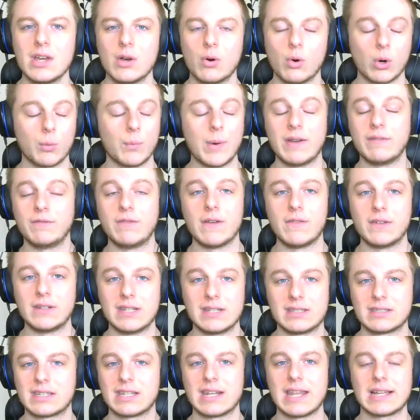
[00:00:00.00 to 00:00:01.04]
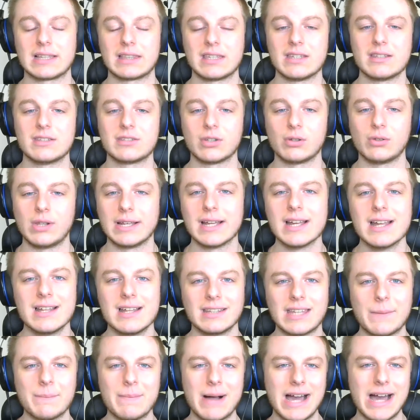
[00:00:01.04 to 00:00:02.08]
or when Vivid disconnected, so like
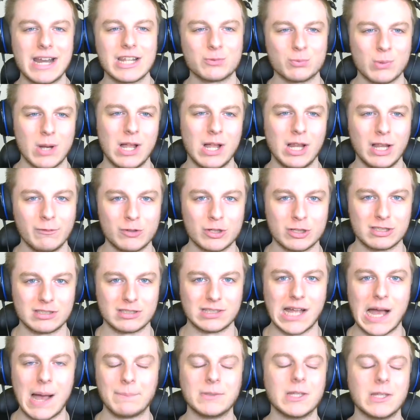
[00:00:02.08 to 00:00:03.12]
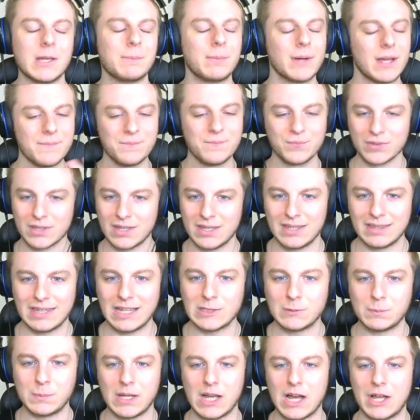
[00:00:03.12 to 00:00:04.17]
they might as well have just stopped it. But
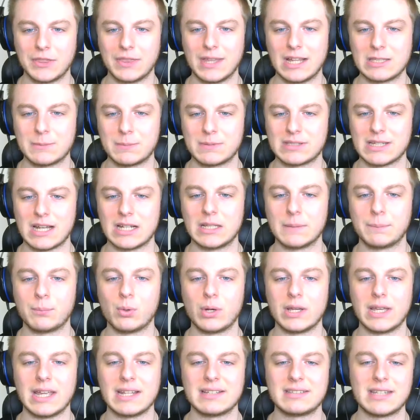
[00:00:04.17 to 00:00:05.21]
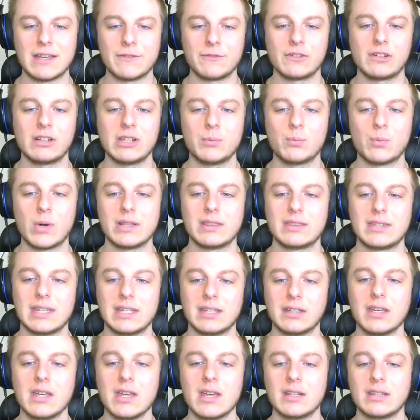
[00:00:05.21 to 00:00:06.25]
that's beside the point. It's definitely one
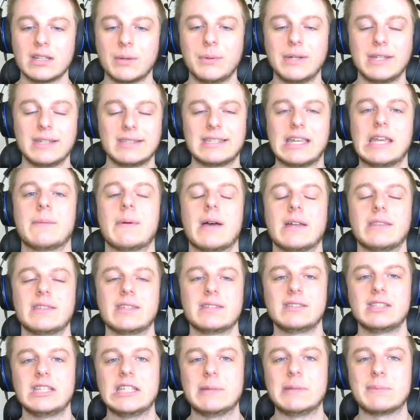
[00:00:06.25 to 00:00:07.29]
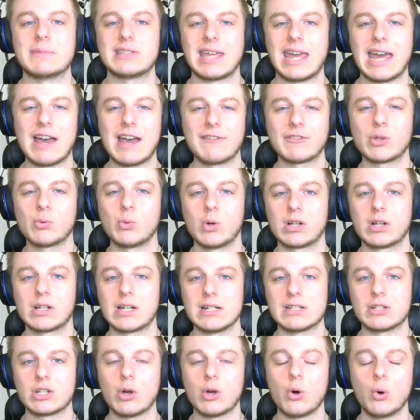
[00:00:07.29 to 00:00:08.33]
thing that we can say about this team is they have to work
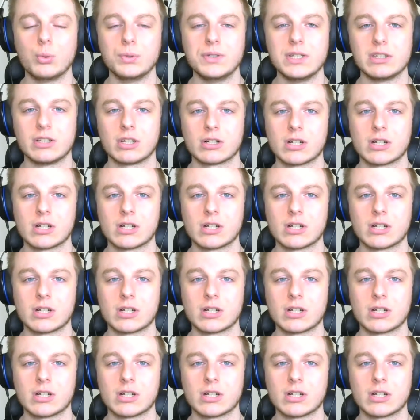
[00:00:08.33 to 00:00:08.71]
on holding their